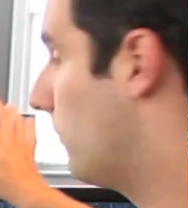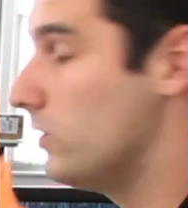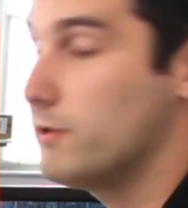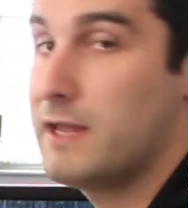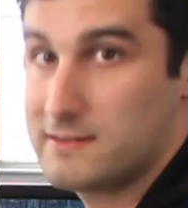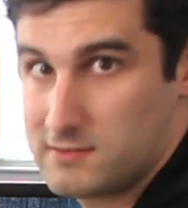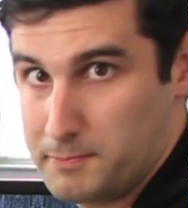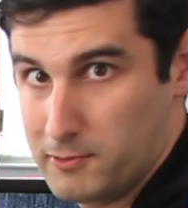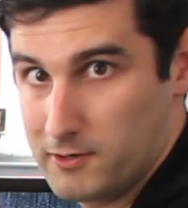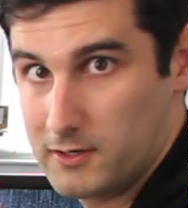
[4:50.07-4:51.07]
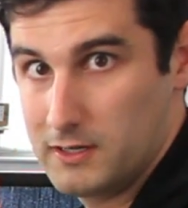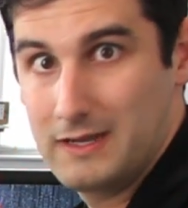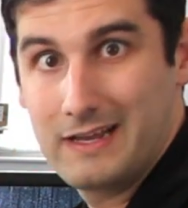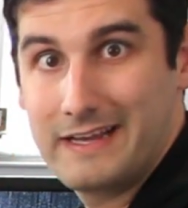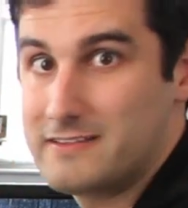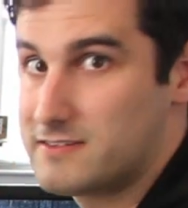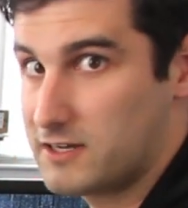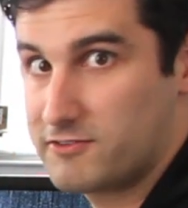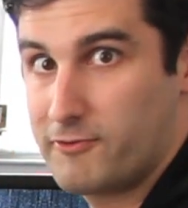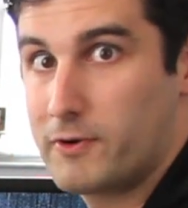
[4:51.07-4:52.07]
They will not support
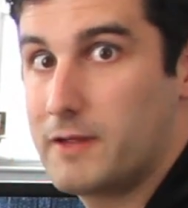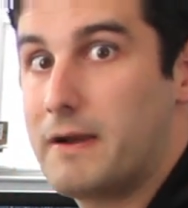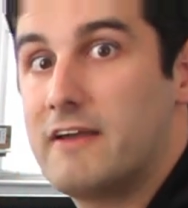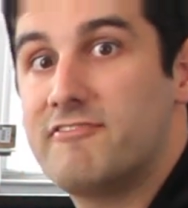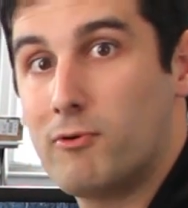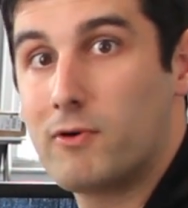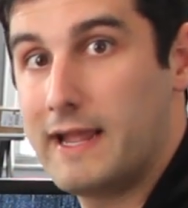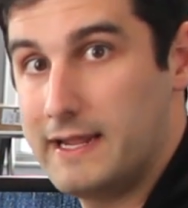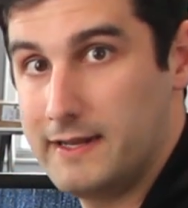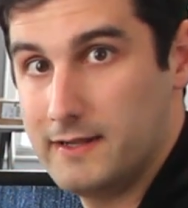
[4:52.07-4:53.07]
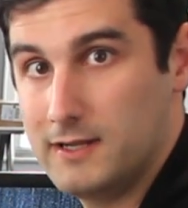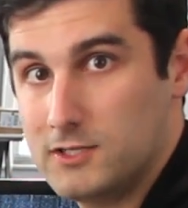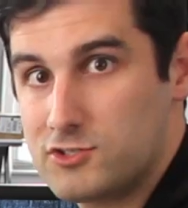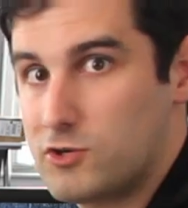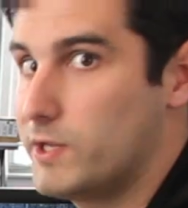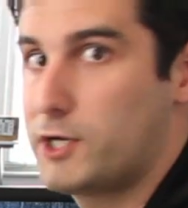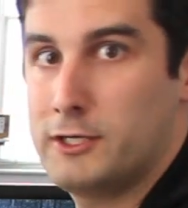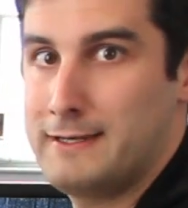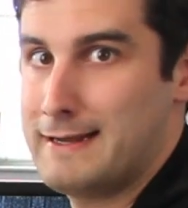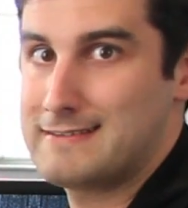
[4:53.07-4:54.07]
a 640 by 480, so
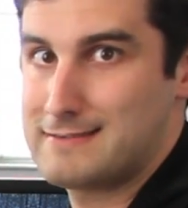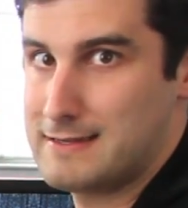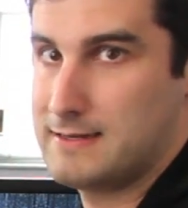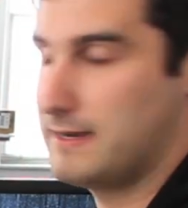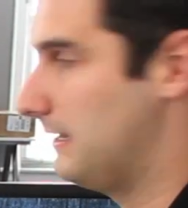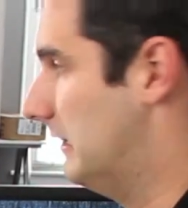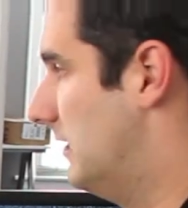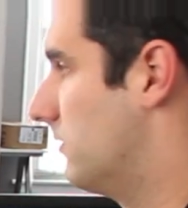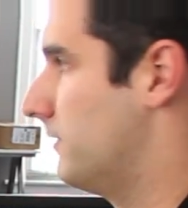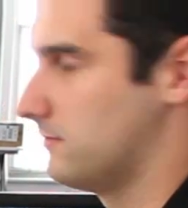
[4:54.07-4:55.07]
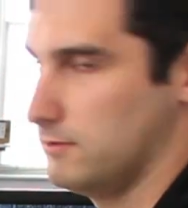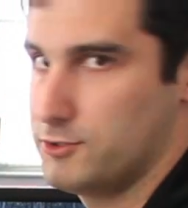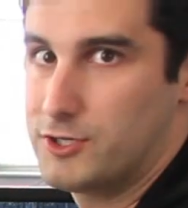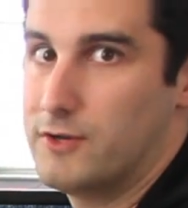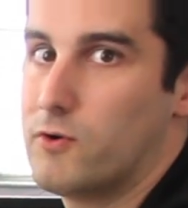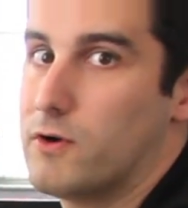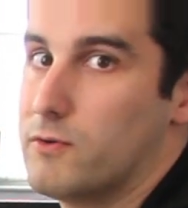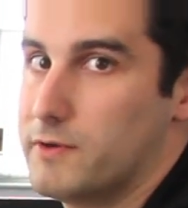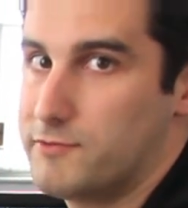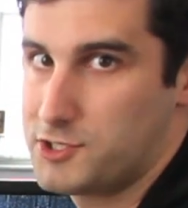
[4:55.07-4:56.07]
we could not send it a lower resolution
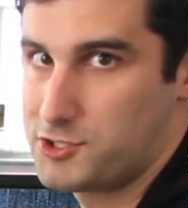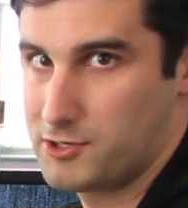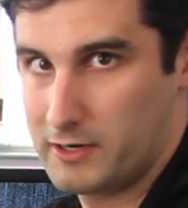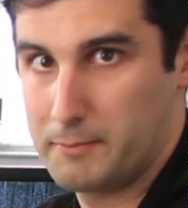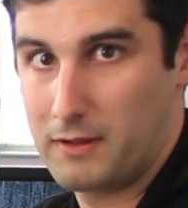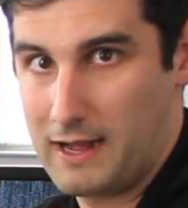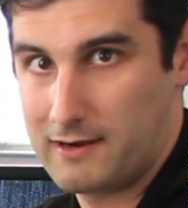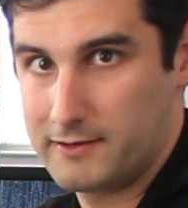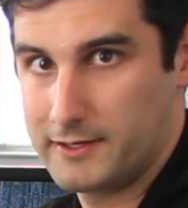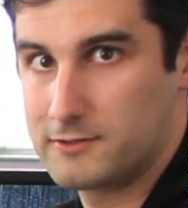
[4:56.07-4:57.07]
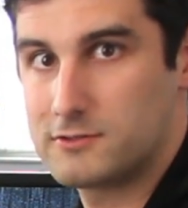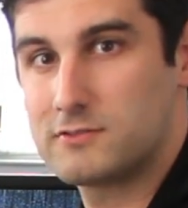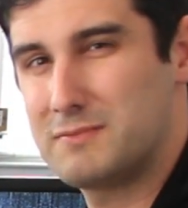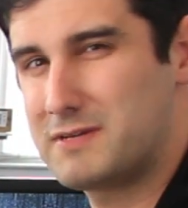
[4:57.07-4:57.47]
or it would have just shown up black on here.